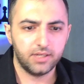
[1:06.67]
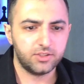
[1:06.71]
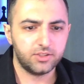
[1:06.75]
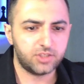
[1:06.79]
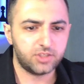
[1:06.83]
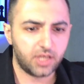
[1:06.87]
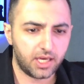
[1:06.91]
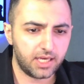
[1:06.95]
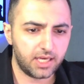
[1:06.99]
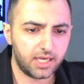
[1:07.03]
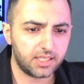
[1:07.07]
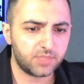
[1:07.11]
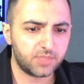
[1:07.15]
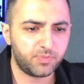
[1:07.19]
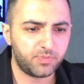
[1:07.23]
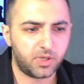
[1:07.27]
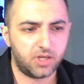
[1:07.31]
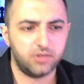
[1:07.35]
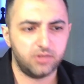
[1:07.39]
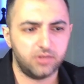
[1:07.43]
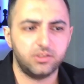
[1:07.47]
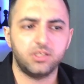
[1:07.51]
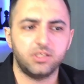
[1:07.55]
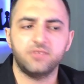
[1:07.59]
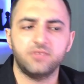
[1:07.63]
Takes
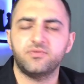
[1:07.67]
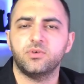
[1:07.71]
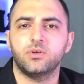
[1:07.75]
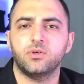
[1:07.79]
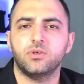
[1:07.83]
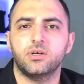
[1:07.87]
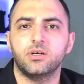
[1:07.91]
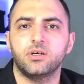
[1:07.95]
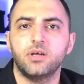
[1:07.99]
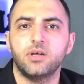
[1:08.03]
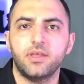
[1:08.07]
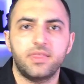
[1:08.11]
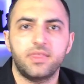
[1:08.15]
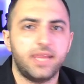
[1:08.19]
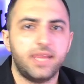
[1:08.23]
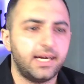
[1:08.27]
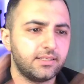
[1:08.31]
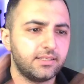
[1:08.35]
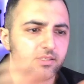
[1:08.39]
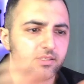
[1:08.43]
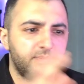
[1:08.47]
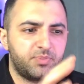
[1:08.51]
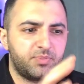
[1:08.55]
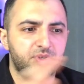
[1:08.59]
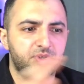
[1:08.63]
pawn d4. That's
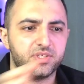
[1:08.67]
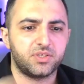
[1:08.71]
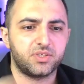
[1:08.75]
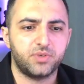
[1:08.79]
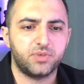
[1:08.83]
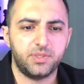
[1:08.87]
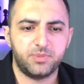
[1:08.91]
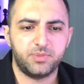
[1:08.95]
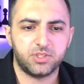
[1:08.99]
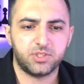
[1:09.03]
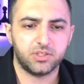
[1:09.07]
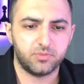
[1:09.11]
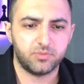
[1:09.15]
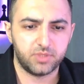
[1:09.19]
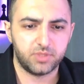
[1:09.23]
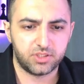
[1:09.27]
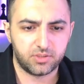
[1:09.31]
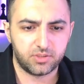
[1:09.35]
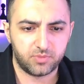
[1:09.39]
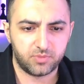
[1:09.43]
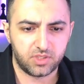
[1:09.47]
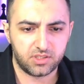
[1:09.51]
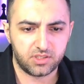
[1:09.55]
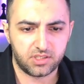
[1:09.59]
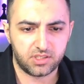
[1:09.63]
the prescription. Bishop
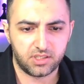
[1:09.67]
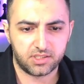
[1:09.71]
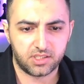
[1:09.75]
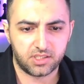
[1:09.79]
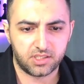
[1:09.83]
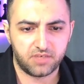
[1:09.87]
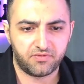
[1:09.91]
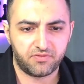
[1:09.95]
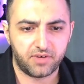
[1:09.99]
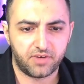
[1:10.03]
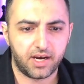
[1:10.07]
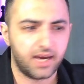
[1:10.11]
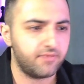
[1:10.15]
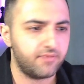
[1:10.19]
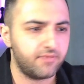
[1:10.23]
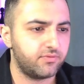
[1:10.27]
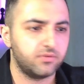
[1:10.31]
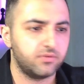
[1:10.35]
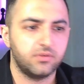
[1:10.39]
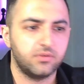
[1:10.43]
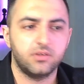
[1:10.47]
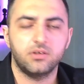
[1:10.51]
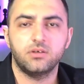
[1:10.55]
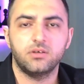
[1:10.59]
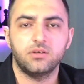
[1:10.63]
d6, e5.
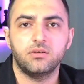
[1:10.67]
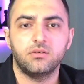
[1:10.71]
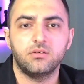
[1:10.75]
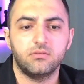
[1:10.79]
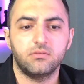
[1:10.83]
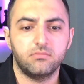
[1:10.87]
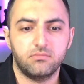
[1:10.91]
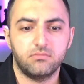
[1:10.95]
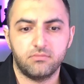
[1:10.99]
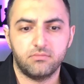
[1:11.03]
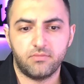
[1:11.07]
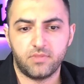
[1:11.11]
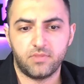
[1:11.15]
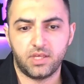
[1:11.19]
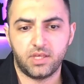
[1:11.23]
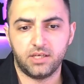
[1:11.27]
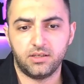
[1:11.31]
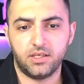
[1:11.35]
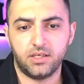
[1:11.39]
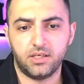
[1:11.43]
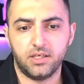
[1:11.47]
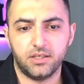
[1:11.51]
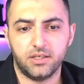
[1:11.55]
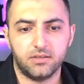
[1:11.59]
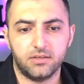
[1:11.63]
Then
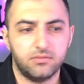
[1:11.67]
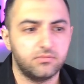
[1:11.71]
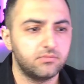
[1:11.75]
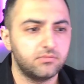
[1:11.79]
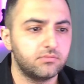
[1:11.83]
here.